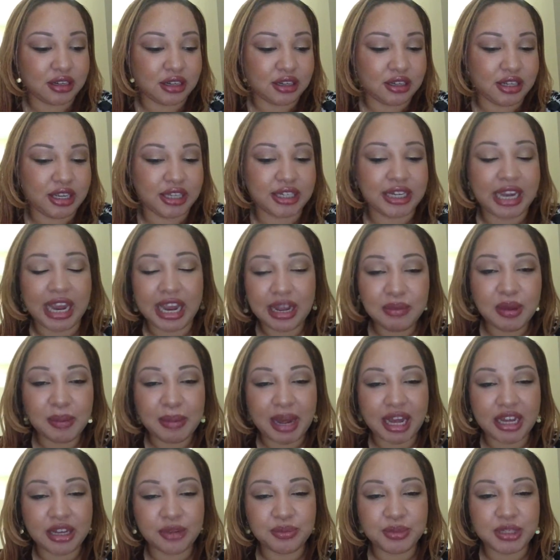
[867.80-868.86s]
it came in
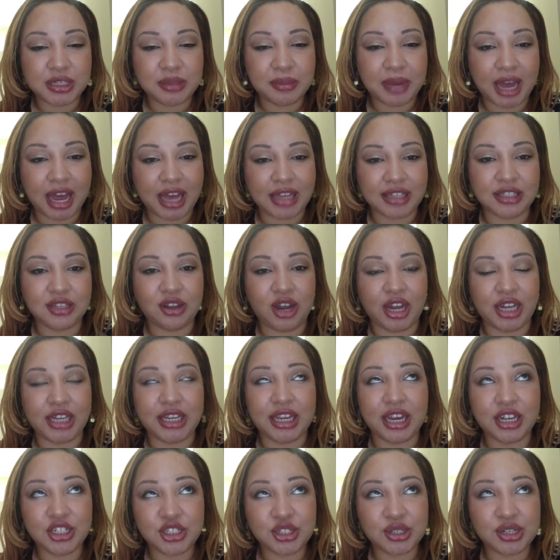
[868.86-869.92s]
my Ipsy bag, so I
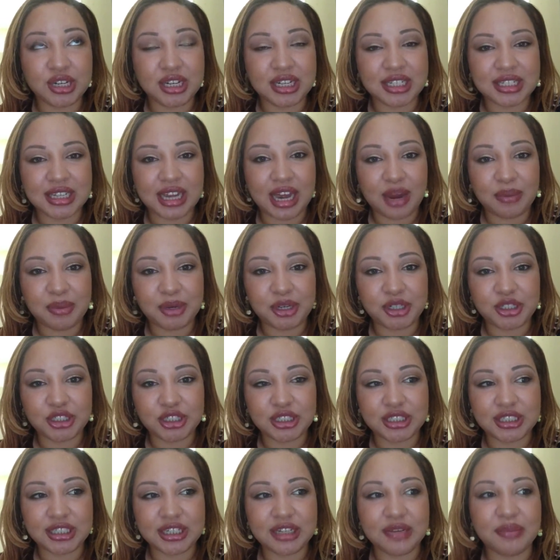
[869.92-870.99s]
guess you can say I
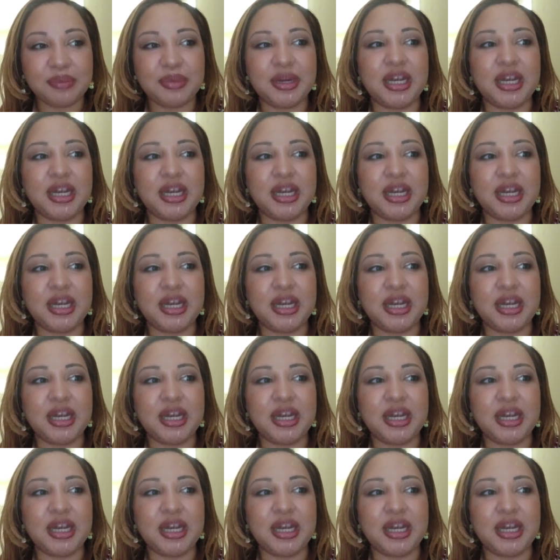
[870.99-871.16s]
purchased it,